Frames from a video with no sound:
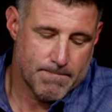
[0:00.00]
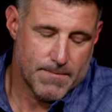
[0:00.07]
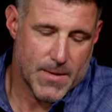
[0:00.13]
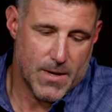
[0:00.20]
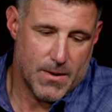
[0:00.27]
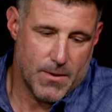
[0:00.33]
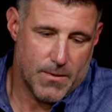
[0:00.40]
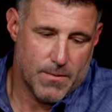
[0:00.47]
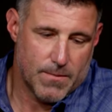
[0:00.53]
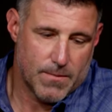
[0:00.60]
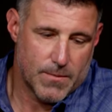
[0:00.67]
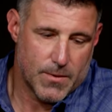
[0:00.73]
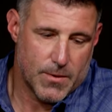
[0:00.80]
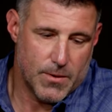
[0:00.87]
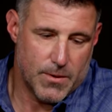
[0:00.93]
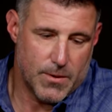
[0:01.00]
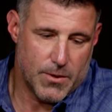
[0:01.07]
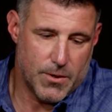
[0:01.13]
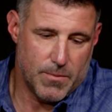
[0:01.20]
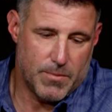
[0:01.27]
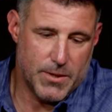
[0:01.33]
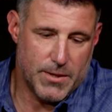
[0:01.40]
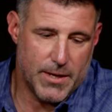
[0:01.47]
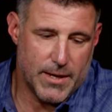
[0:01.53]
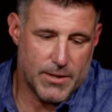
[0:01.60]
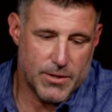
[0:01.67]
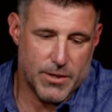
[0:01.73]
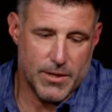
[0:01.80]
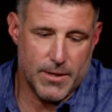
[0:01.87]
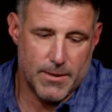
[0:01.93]
you know, could
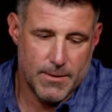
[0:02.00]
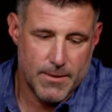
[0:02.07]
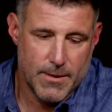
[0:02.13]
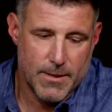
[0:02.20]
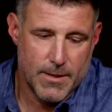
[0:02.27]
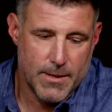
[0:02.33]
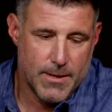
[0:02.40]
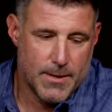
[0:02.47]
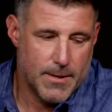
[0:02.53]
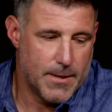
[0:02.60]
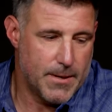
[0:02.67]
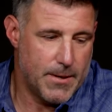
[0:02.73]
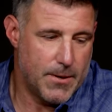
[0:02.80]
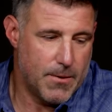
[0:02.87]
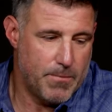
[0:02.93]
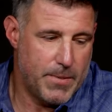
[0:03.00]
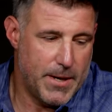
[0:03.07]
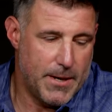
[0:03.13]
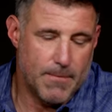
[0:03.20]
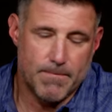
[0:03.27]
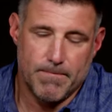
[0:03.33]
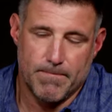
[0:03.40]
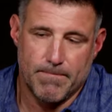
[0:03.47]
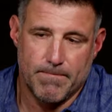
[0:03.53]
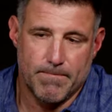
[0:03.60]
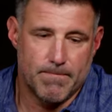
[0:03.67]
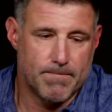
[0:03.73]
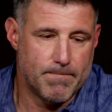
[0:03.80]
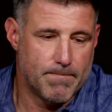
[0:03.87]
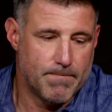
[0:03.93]
potentially, you know, pin them.
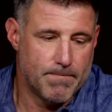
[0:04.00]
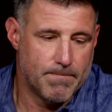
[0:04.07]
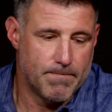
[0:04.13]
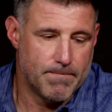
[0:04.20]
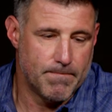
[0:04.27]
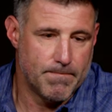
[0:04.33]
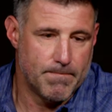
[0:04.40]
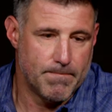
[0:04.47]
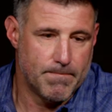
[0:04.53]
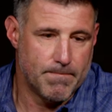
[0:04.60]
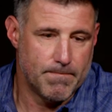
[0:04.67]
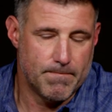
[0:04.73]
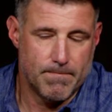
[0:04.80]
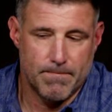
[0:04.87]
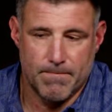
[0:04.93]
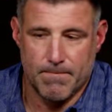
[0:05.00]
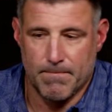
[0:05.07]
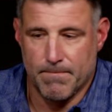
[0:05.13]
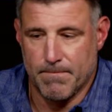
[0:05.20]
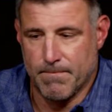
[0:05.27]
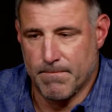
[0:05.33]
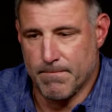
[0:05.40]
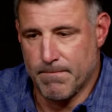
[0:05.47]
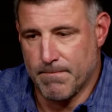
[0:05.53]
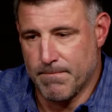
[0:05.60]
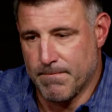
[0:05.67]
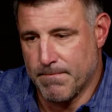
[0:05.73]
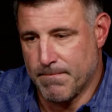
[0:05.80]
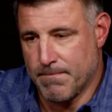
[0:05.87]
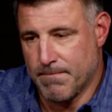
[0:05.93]
I
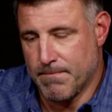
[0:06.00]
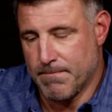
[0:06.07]
guess you had